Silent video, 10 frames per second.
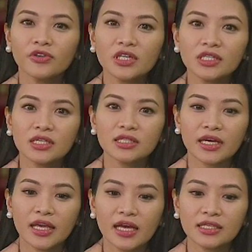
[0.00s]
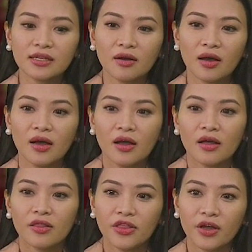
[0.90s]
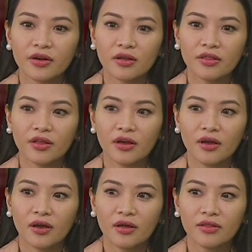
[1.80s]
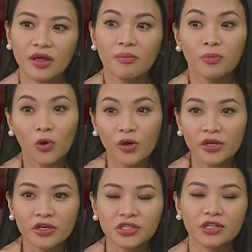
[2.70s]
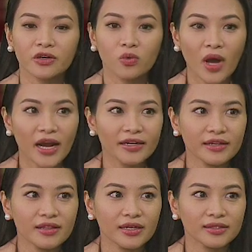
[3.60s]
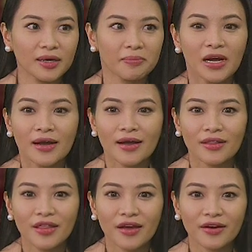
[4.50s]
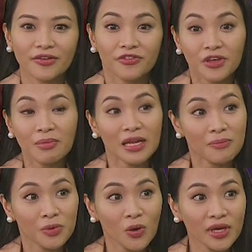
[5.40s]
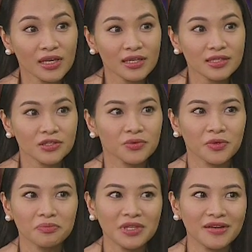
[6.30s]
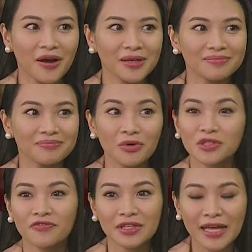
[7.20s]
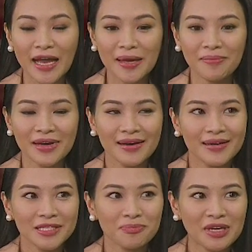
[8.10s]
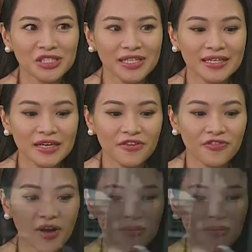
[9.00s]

first is I guess the employers are worried that their female employees will be gone most of the time, especially if